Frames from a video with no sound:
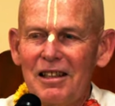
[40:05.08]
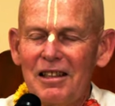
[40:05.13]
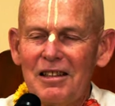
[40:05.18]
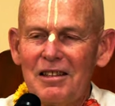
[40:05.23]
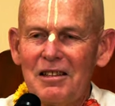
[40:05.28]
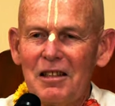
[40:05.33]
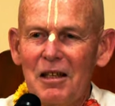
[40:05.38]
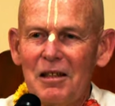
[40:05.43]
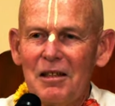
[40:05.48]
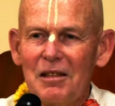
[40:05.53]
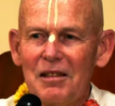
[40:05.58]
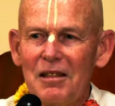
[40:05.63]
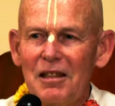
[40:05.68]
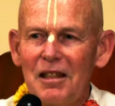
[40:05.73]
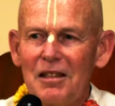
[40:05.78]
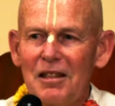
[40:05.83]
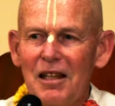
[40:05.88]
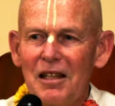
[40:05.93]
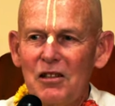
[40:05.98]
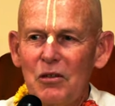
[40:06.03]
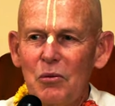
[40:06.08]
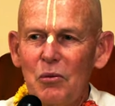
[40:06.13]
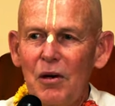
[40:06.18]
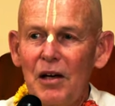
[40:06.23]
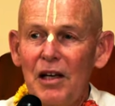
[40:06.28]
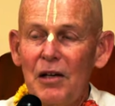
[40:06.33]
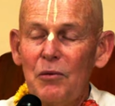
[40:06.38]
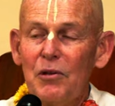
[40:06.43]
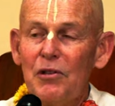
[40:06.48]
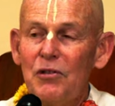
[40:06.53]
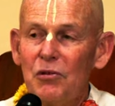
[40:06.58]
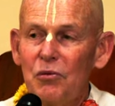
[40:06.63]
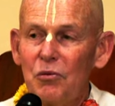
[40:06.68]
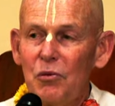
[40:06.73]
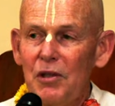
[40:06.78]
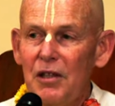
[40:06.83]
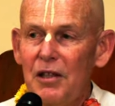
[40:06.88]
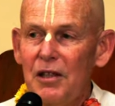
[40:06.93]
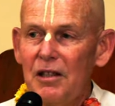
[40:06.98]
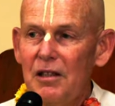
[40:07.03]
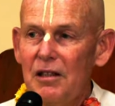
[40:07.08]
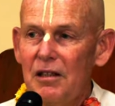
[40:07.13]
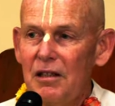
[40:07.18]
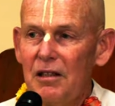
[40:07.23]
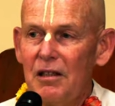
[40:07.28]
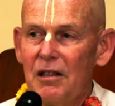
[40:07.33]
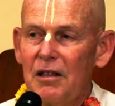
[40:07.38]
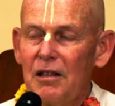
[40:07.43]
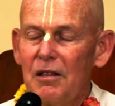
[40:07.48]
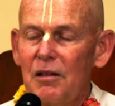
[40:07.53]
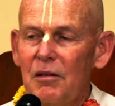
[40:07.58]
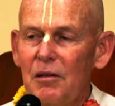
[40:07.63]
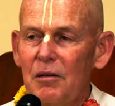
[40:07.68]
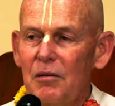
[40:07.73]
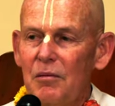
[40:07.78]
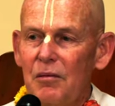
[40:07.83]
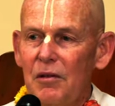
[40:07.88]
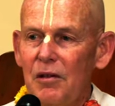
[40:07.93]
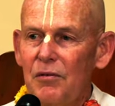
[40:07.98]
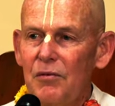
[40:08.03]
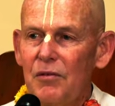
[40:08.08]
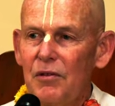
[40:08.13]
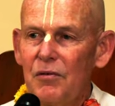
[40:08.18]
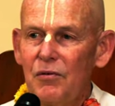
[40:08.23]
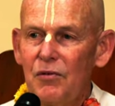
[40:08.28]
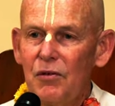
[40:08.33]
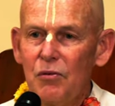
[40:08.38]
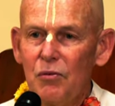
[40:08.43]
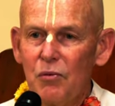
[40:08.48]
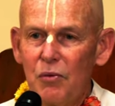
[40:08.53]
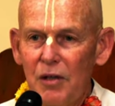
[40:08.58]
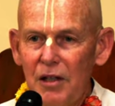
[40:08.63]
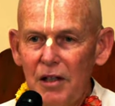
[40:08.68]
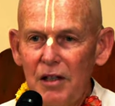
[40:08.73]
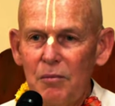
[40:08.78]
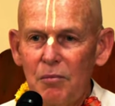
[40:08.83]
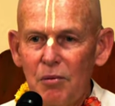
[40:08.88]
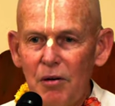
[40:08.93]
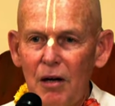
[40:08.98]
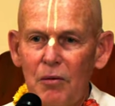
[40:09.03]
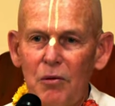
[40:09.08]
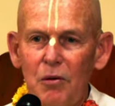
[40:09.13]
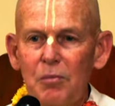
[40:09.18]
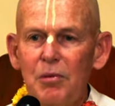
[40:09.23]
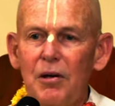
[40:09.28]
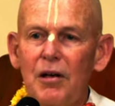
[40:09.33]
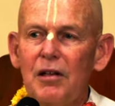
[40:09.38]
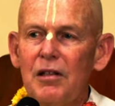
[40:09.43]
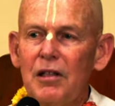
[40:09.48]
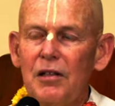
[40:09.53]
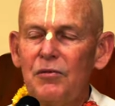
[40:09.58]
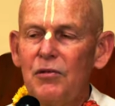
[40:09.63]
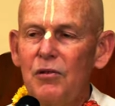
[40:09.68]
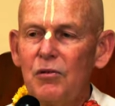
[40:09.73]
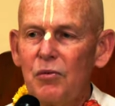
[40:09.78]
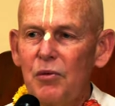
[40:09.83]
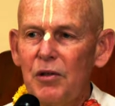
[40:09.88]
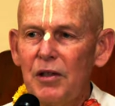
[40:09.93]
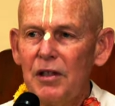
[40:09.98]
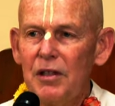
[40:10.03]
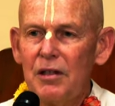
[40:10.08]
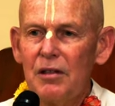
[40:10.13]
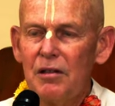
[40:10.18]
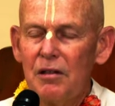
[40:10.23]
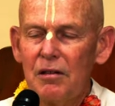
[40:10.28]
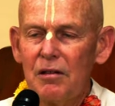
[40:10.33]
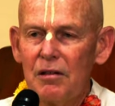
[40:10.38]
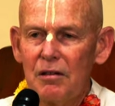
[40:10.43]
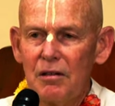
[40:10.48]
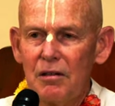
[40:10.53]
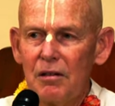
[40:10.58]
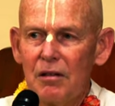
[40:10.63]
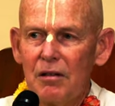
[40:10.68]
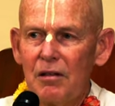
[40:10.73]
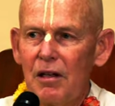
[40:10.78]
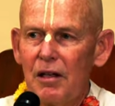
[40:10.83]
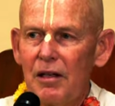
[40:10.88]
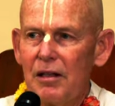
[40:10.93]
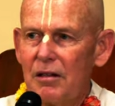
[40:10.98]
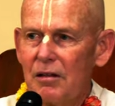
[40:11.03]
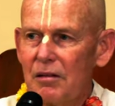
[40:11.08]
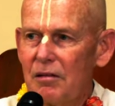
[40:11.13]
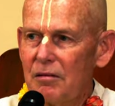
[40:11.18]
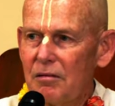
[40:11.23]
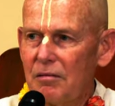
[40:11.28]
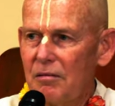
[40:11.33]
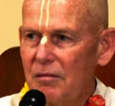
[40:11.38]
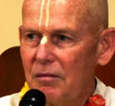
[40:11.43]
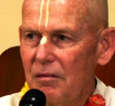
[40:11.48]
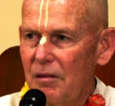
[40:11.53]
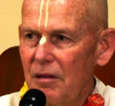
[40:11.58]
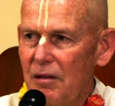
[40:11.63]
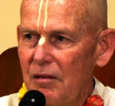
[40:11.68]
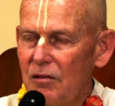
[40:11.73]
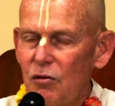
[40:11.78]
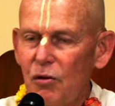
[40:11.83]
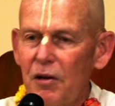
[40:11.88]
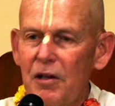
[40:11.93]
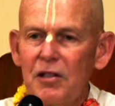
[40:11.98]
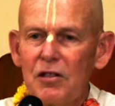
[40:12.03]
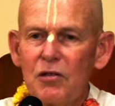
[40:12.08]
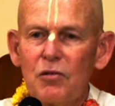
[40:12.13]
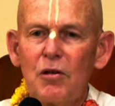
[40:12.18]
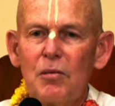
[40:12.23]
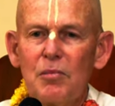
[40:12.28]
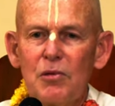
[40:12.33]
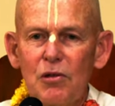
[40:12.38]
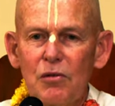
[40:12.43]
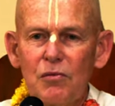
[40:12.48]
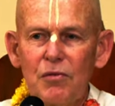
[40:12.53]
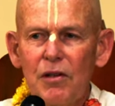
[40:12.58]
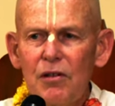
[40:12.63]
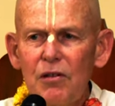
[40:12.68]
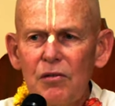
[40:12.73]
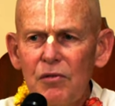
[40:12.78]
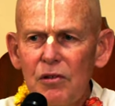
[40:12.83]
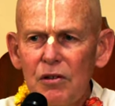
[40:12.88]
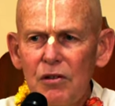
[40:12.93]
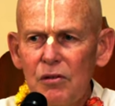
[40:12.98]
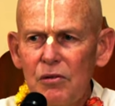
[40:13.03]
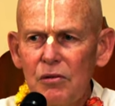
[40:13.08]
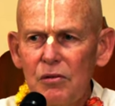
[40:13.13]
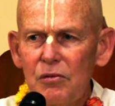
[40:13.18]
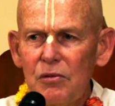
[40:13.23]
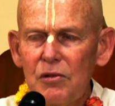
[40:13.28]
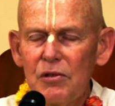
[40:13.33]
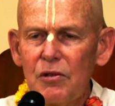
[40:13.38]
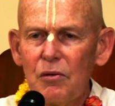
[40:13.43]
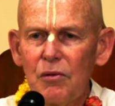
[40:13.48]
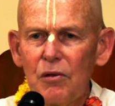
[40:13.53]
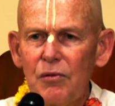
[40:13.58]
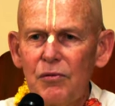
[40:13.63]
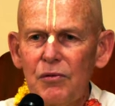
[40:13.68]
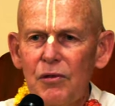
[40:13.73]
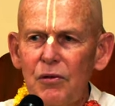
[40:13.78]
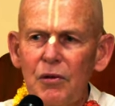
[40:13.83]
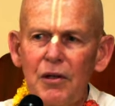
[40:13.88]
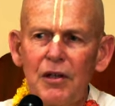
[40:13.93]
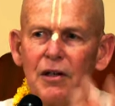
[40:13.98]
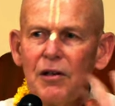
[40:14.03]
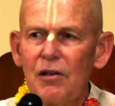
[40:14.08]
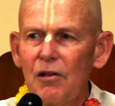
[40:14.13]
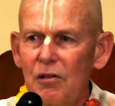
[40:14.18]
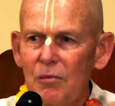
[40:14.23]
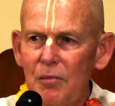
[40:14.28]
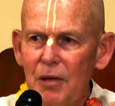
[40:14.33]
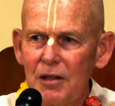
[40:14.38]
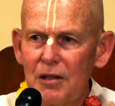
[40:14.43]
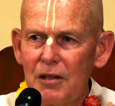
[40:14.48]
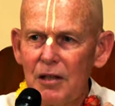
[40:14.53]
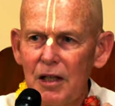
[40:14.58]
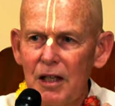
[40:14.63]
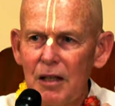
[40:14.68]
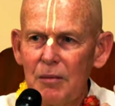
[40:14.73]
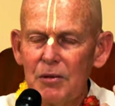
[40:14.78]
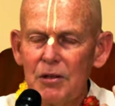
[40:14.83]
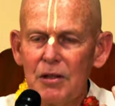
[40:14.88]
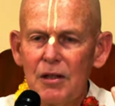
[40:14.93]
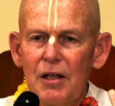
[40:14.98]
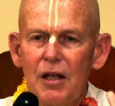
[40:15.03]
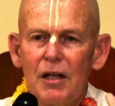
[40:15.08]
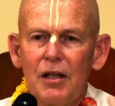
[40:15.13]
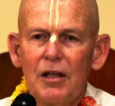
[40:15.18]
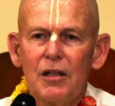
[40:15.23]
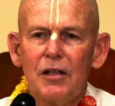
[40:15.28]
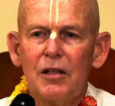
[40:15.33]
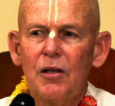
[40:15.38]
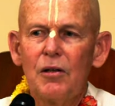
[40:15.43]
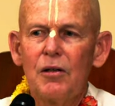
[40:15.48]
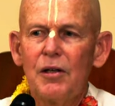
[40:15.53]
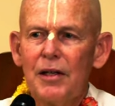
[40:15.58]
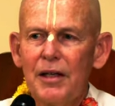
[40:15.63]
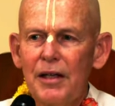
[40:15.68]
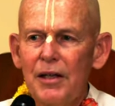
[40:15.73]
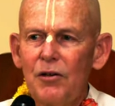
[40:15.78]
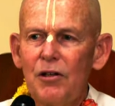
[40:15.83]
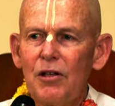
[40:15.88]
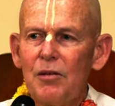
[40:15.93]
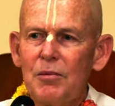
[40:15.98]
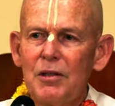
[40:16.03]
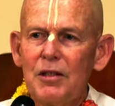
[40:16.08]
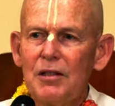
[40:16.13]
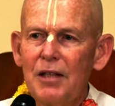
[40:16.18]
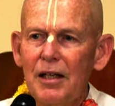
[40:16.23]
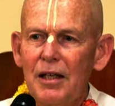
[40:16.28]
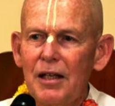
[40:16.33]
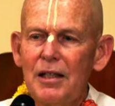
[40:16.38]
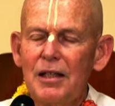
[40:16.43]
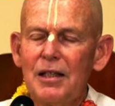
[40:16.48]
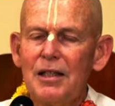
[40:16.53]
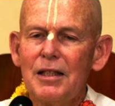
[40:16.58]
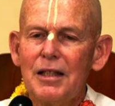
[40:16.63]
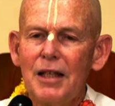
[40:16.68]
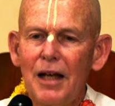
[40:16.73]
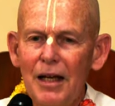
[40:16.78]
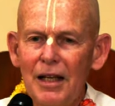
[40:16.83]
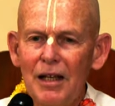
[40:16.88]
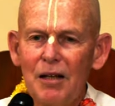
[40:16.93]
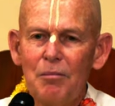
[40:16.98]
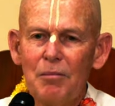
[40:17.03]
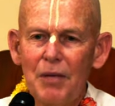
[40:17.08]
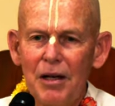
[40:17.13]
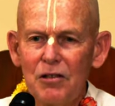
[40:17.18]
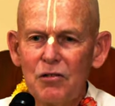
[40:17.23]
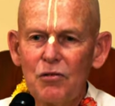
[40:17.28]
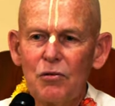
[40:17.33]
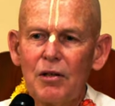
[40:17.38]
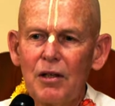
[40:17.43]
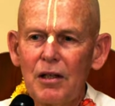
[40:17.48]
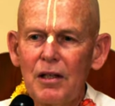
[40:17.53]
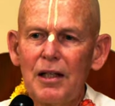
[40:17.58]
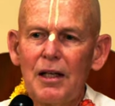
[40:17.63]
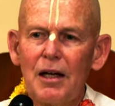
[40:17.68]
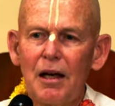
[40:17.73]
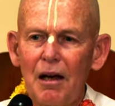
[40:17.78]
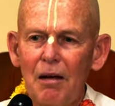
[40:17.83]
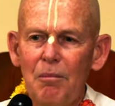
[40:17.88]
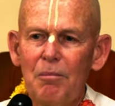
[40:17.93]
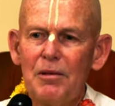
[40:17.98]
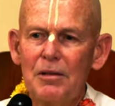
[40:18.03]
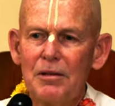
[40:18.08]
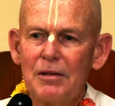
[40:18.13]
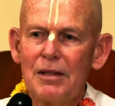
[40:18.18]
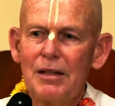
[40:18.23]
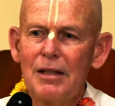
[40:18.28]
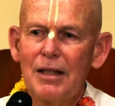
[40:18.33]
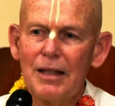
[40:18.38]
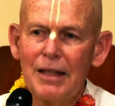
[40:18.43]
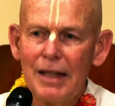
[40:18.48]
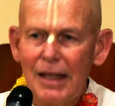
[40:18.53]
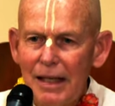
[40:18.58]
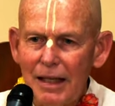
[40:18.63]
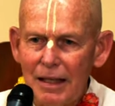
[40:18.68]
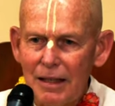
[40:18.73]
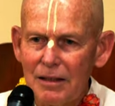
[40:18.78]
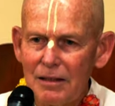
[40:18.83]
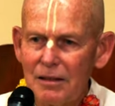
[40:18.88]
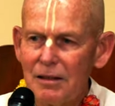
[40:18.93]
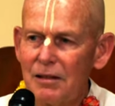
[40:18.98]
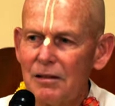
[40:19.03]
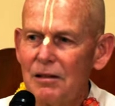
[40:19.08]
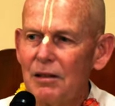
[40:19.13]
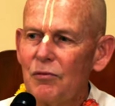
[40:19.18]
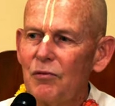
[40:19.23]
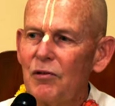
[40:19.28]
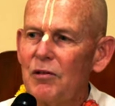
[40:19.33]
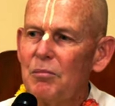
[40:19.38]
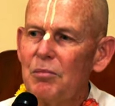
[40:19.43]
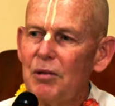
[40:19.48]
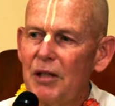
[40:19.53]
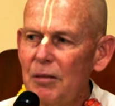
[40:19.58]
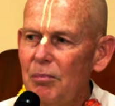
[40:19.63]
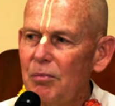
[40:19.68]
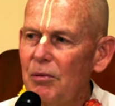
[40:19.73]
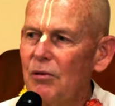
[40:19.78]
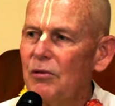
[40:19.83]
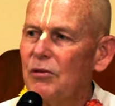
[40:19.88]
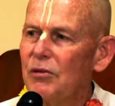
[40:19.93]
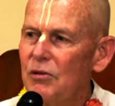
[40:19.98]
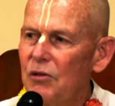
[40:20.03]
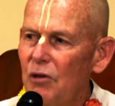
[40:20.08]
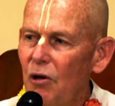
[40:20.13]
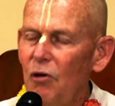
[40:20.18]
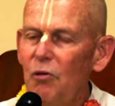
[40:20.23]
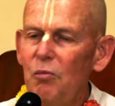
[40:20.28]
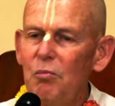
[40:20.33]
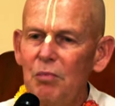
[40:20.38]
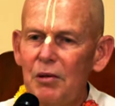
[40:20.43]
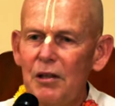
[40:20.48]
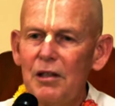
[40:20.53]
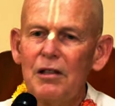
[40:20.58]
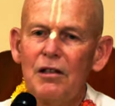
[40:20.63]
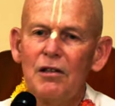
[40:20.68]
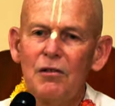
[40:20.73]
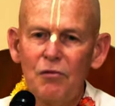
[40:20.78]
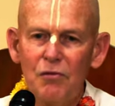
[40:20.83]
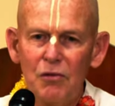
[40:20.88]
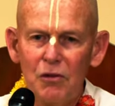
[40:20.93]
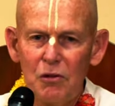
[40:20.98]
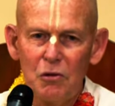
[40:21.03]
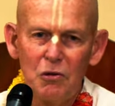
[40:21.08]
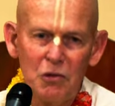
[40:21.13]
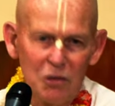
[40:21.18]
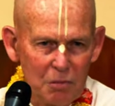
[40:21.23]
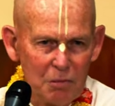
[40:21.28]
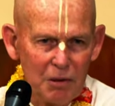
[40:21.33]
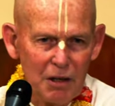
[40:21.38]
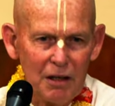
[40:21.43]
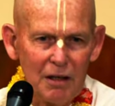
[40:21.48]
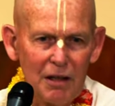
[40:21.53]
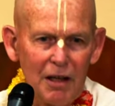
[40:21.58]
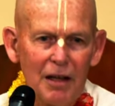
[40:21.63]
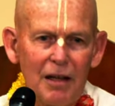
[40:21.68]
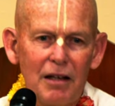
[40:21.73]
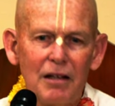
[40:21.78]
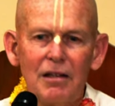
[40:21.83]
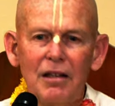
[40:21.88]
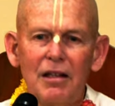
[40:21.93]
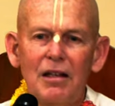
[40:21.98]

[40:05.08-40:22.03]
So, and that's why when you read, if you read Prabhupada, if you read like transcripts of interviews or if you hear him on tapes, you'll hear him say diametrically opposite things to different people. Don't be confused by that.